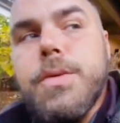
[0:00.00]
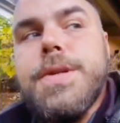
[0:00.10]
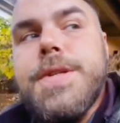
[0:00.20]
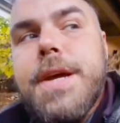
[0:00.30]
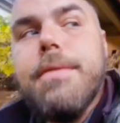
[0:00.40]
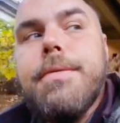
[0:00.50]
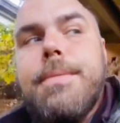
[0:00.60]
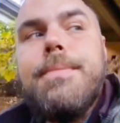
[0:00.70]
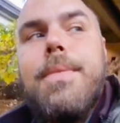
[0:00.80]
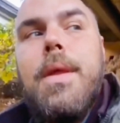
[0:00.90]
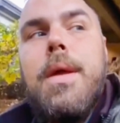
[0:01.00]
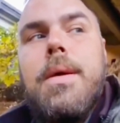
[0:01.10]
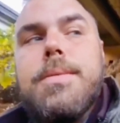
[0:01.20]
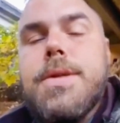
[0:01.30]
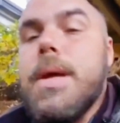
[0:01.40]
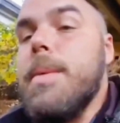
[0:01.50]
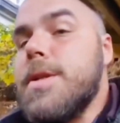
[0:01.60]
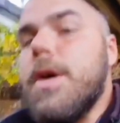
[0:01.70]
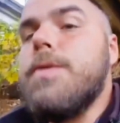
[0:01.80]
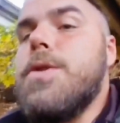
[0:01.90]
one safe. So let my
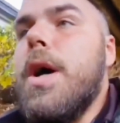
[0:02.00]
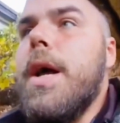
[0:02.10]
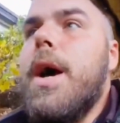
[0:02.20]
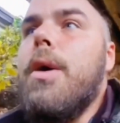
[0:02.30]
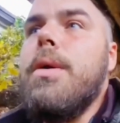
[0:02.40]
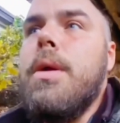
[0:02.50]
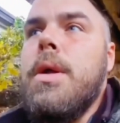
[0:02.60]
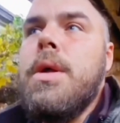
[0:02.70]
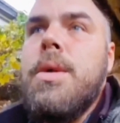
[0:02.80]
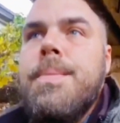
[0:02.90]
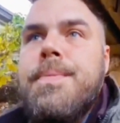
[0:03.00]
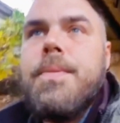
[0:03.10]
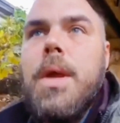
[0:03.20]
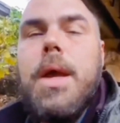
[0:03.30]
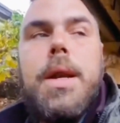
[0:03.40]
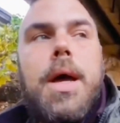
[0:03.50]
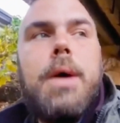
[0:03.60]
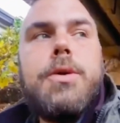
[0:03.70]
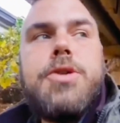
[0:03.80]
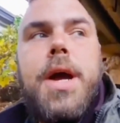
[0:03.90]
stuff dry out, and
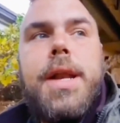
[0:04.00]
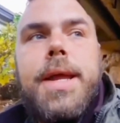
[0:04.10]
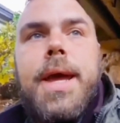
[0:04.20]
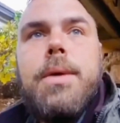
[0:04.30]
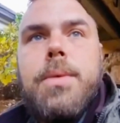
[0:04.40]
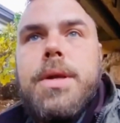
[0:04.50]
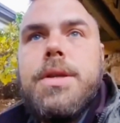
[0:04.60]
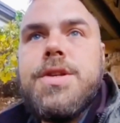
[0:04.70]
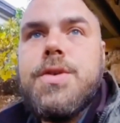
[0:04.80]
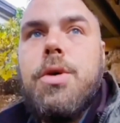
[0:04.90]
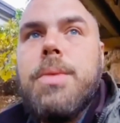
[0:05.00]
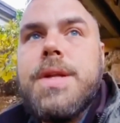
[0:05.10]
we'll try it again when the storm